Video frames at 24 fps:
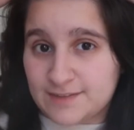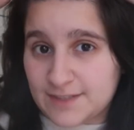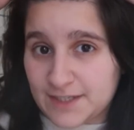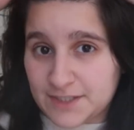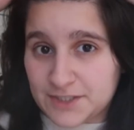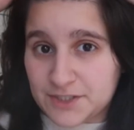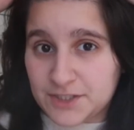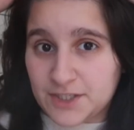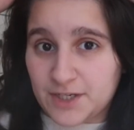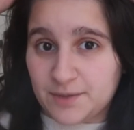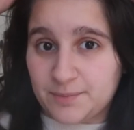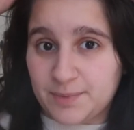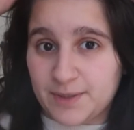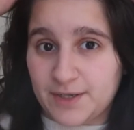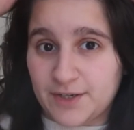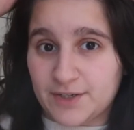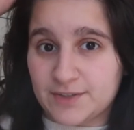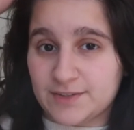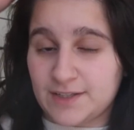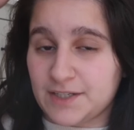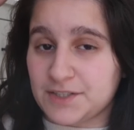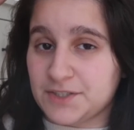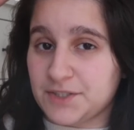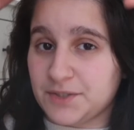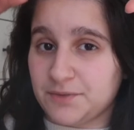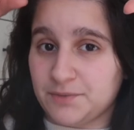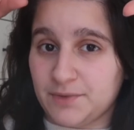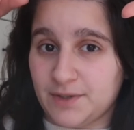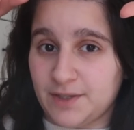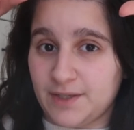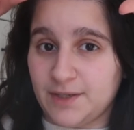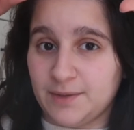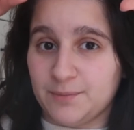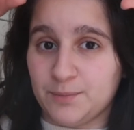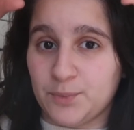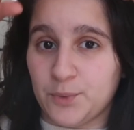section up here is actually
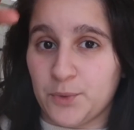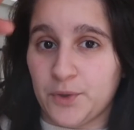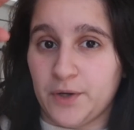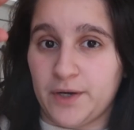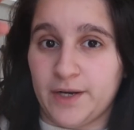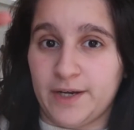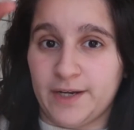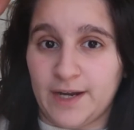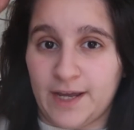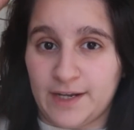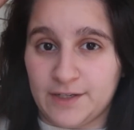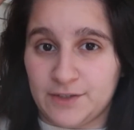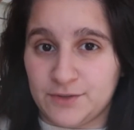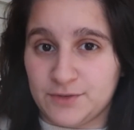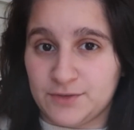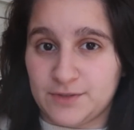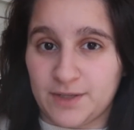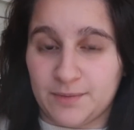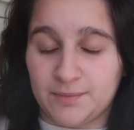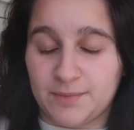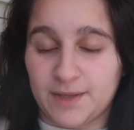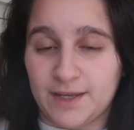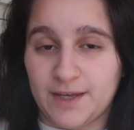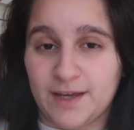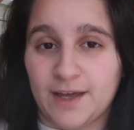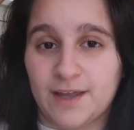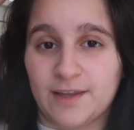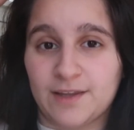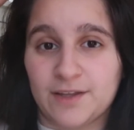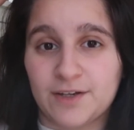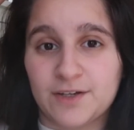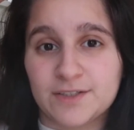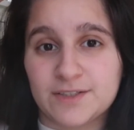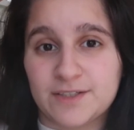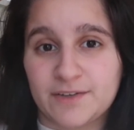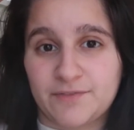really important. I do something a
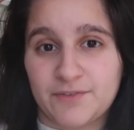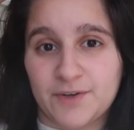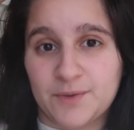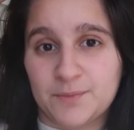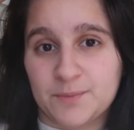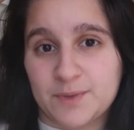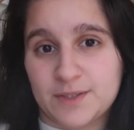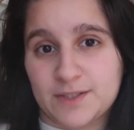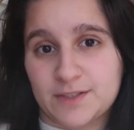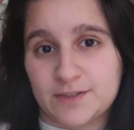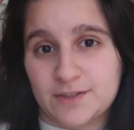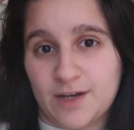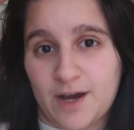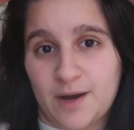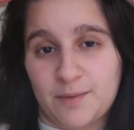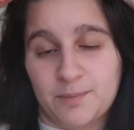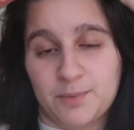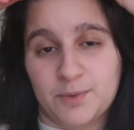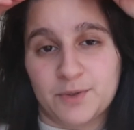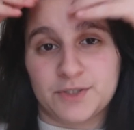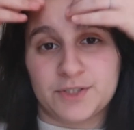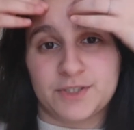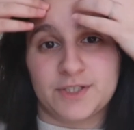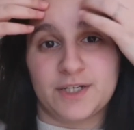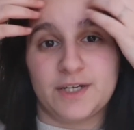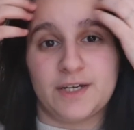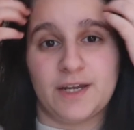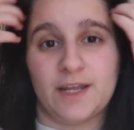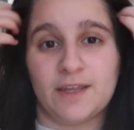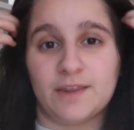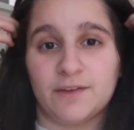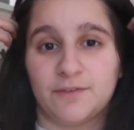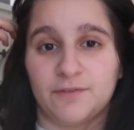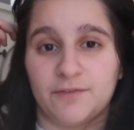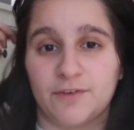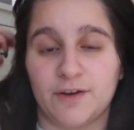little different with the top portion
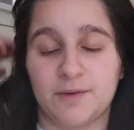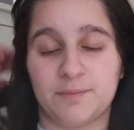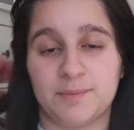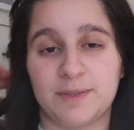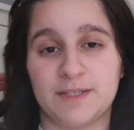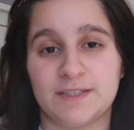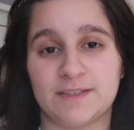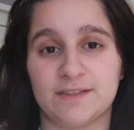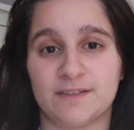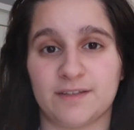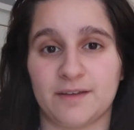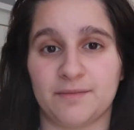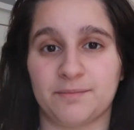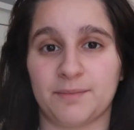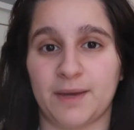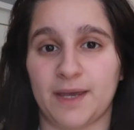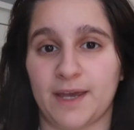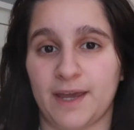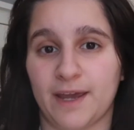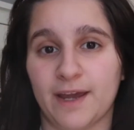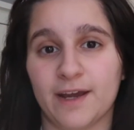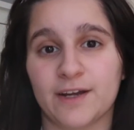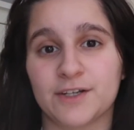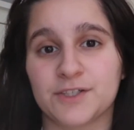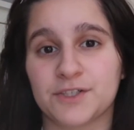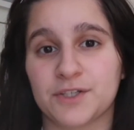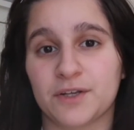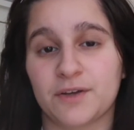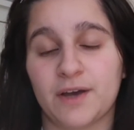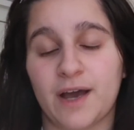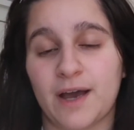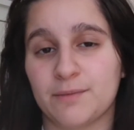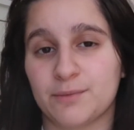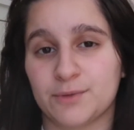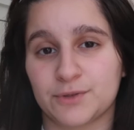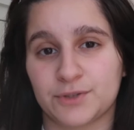and the front pieces of my hair, so
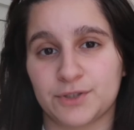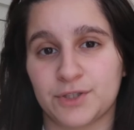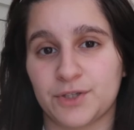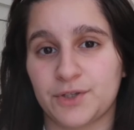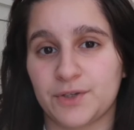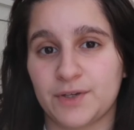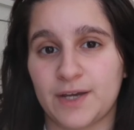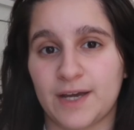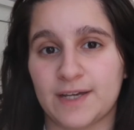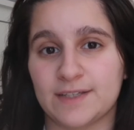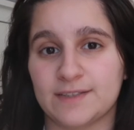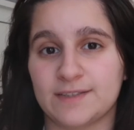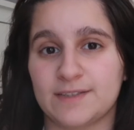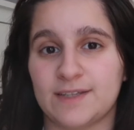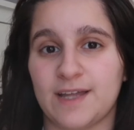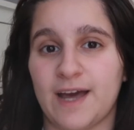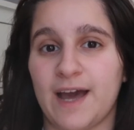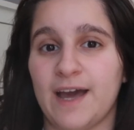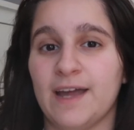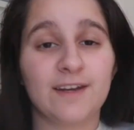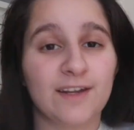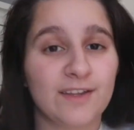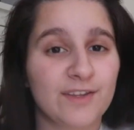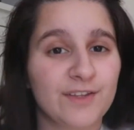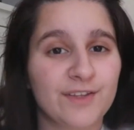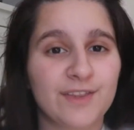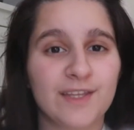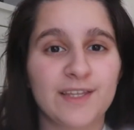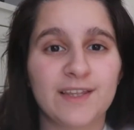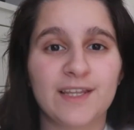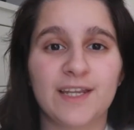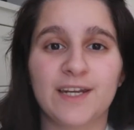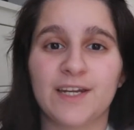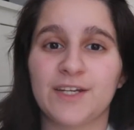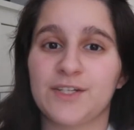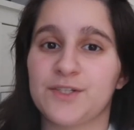I will show you guys that. Another
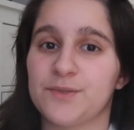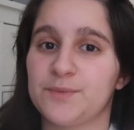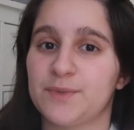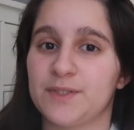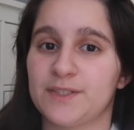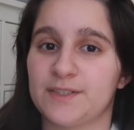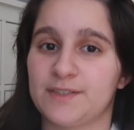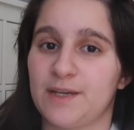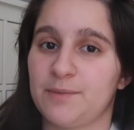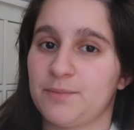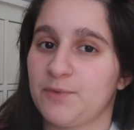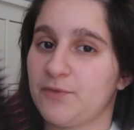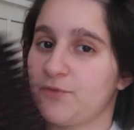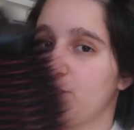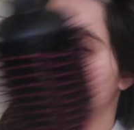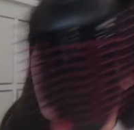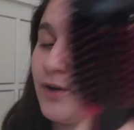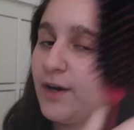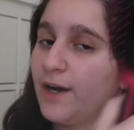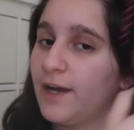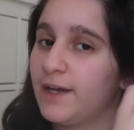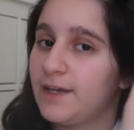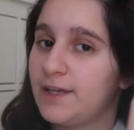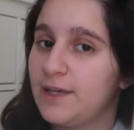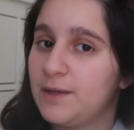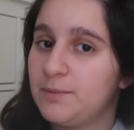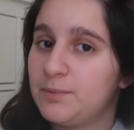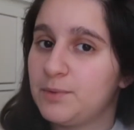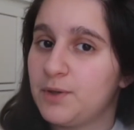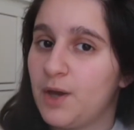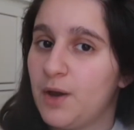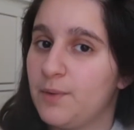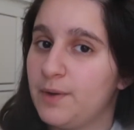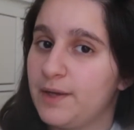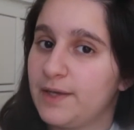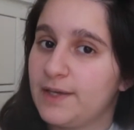thing that I do want to say before I keep
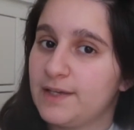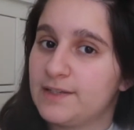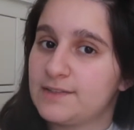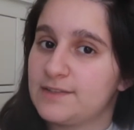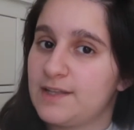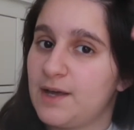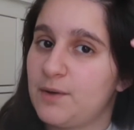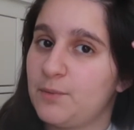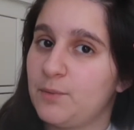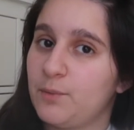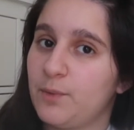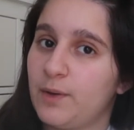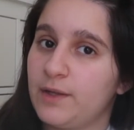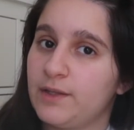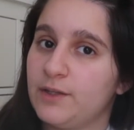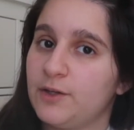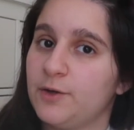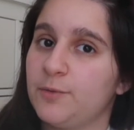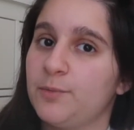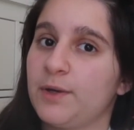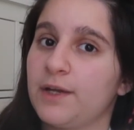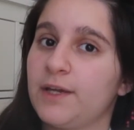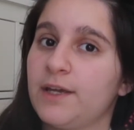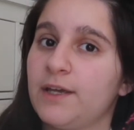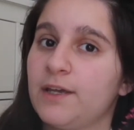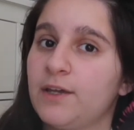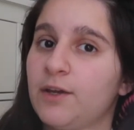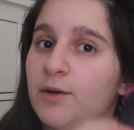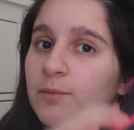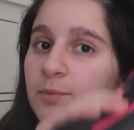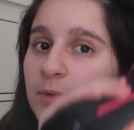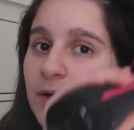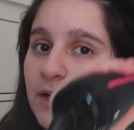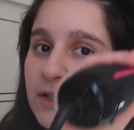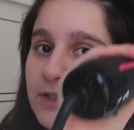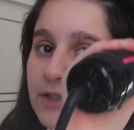going is that when you're bringing
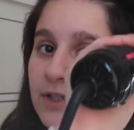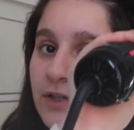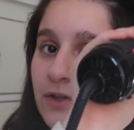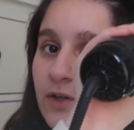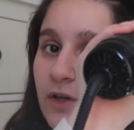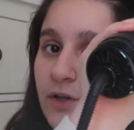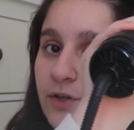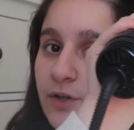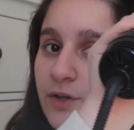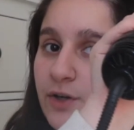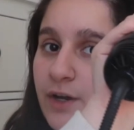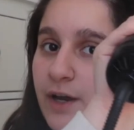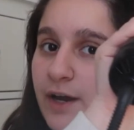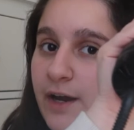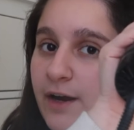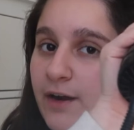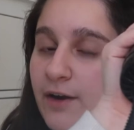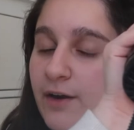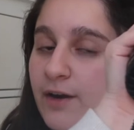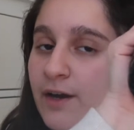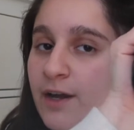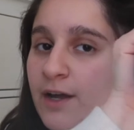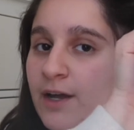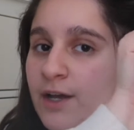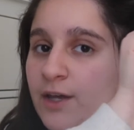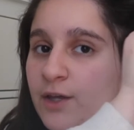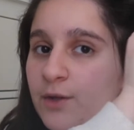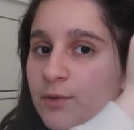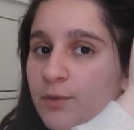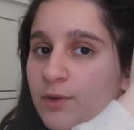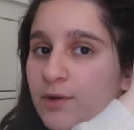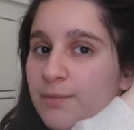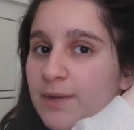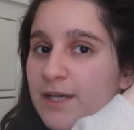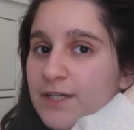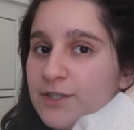your brush along your hair, you
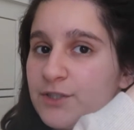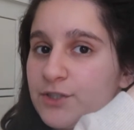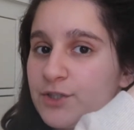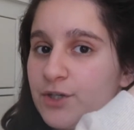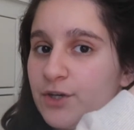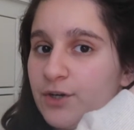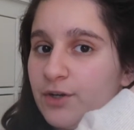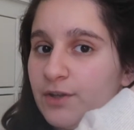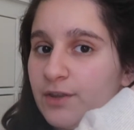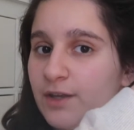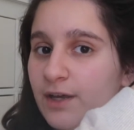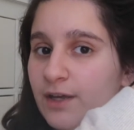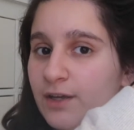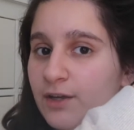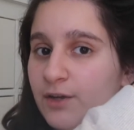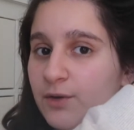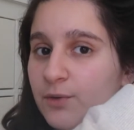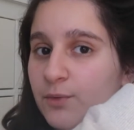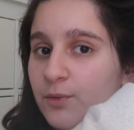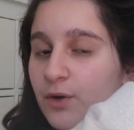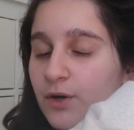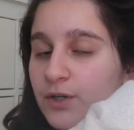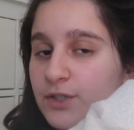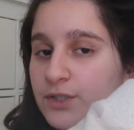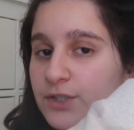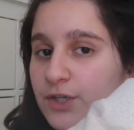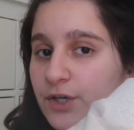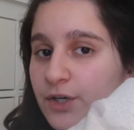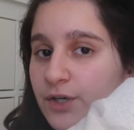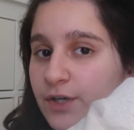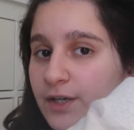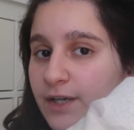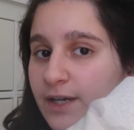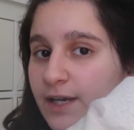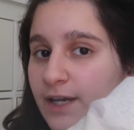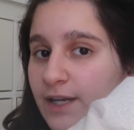want to make sure that you are
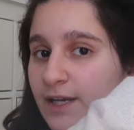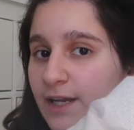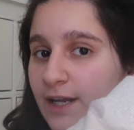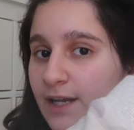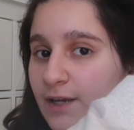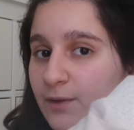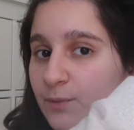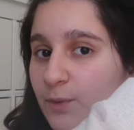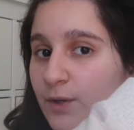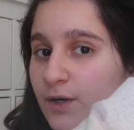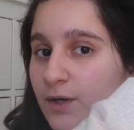turning it inwards.